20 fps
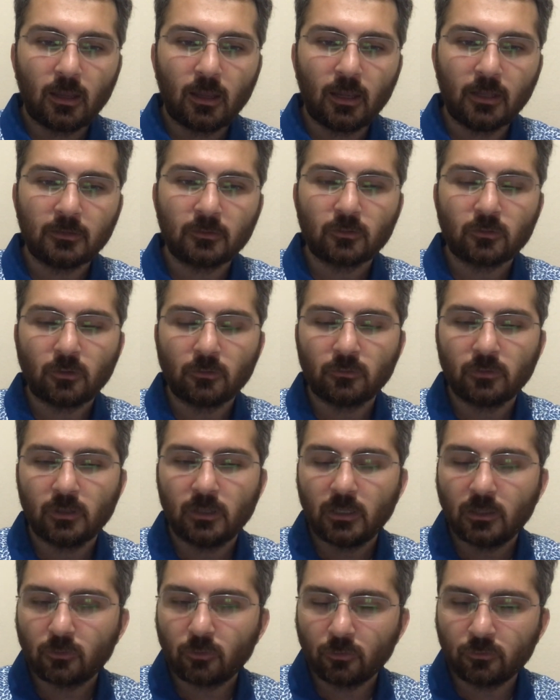And
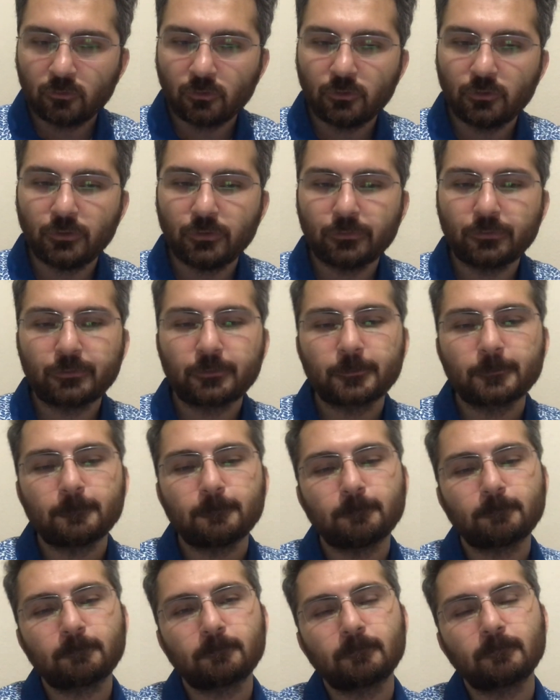he continues,
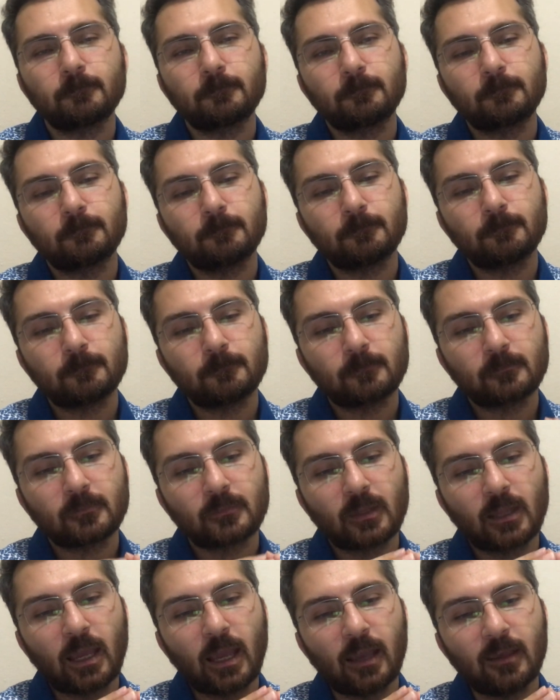
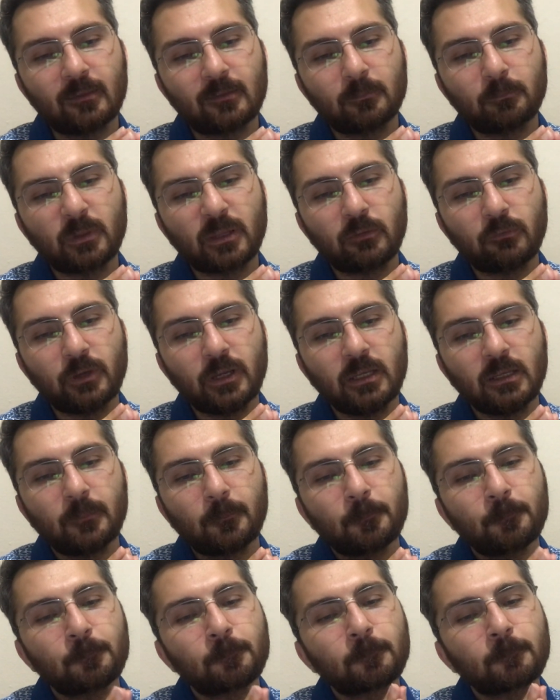as
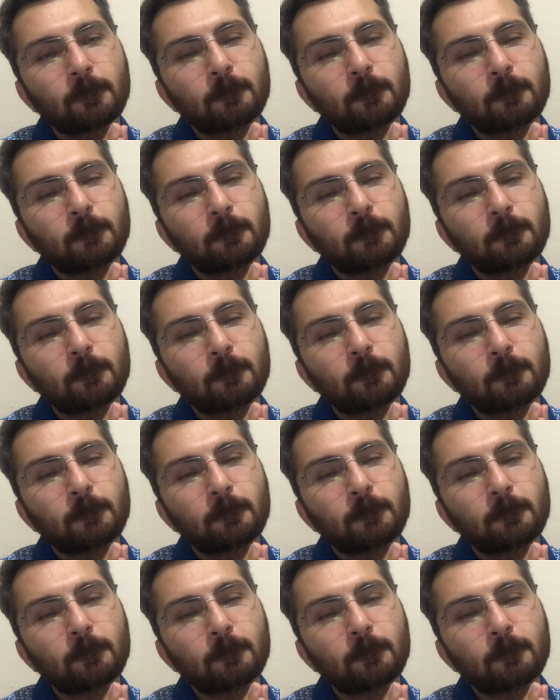between